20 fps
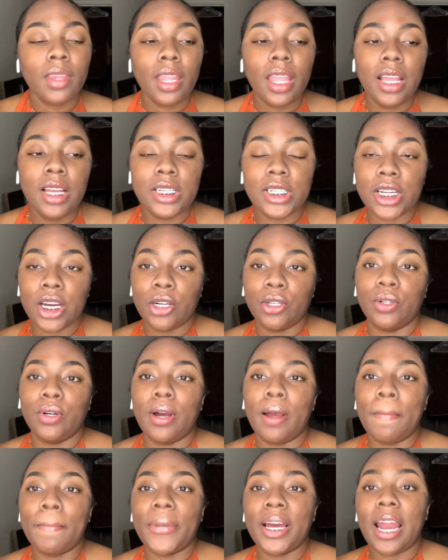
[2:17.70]
So,
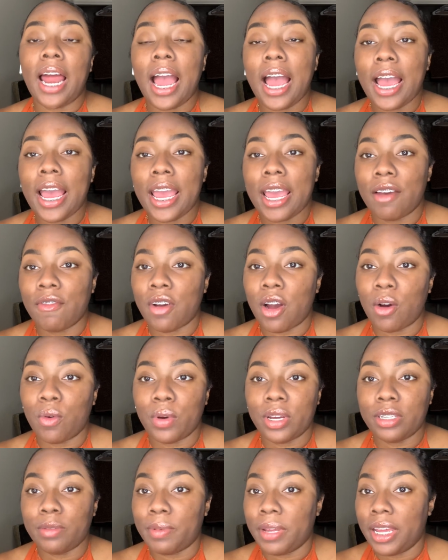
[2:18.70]
but I have
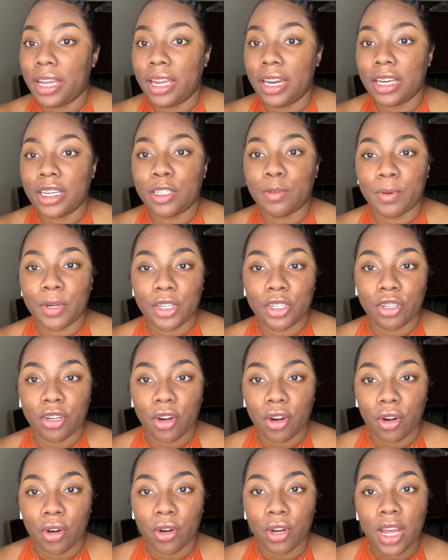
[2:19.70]
always been a sponge
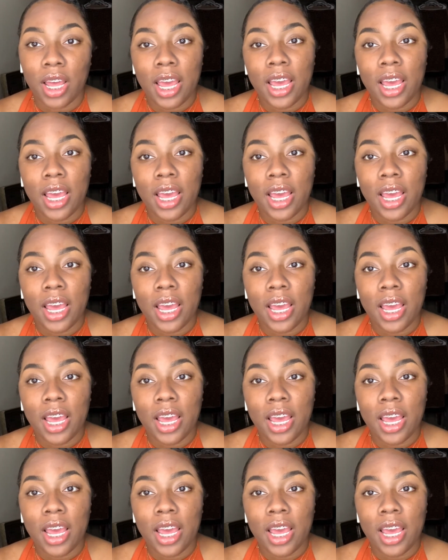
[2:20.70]
girl.